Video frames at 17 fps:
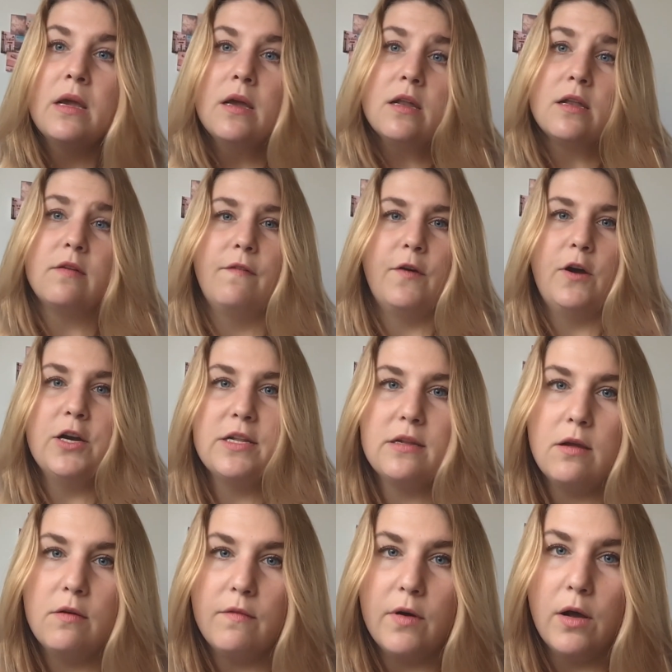So
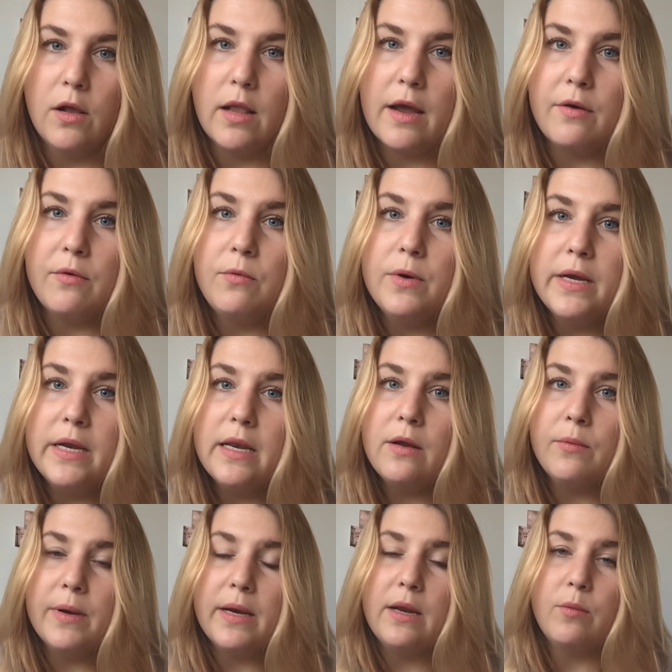first of all, I
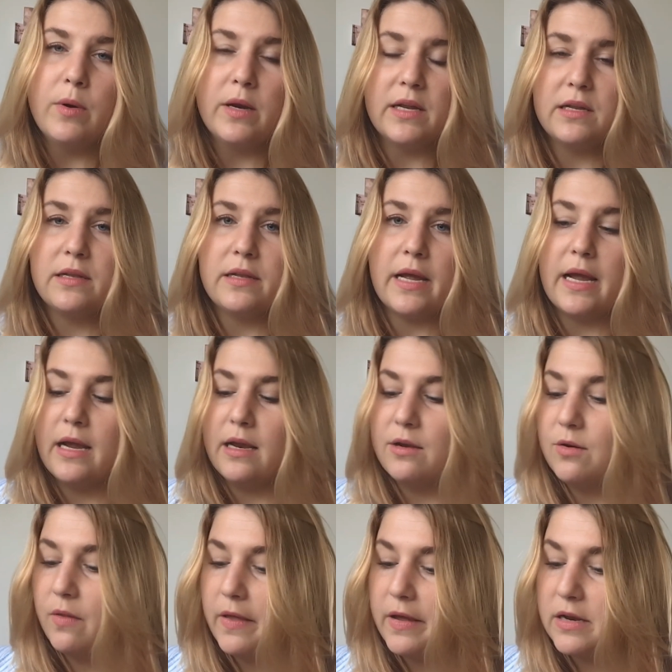really want to say
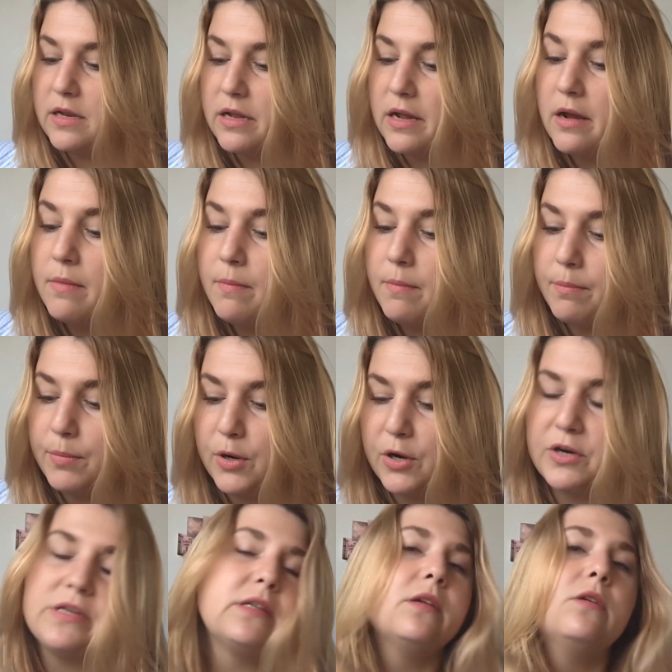to this
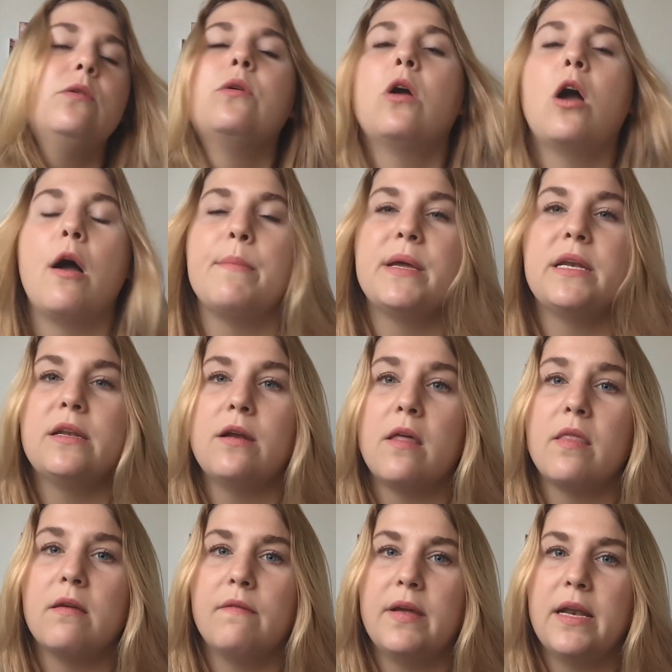person who commented
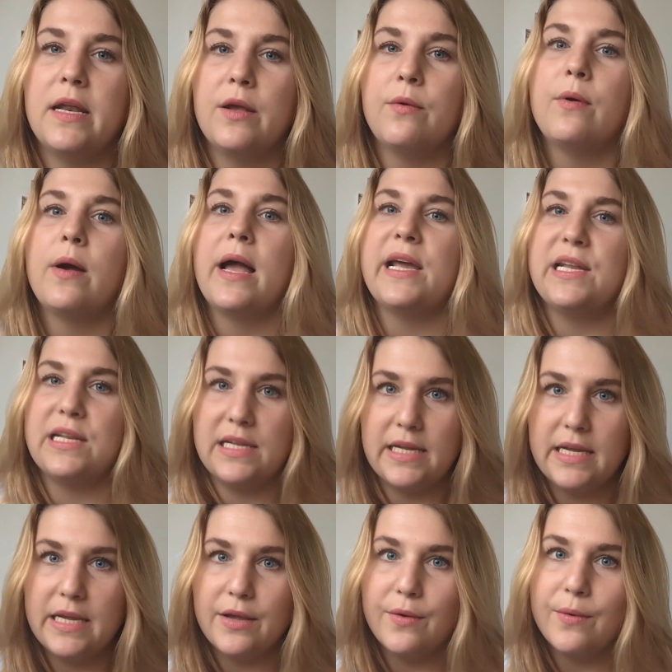on the video, I
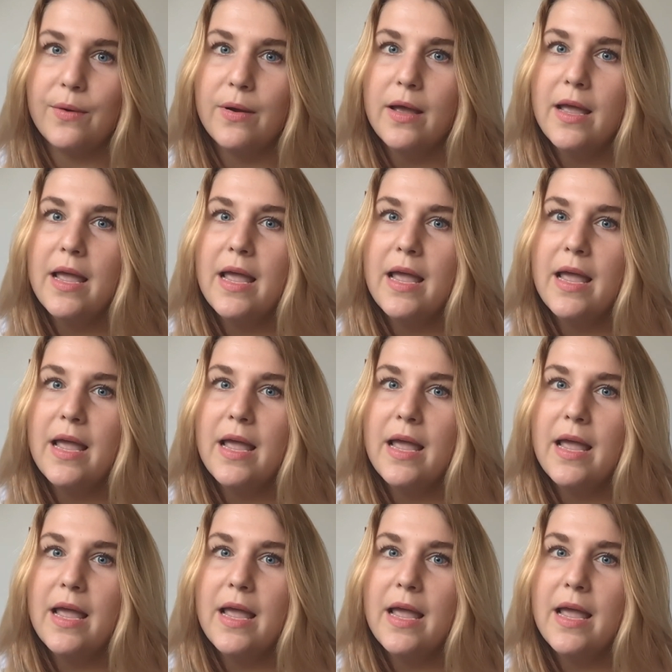see you.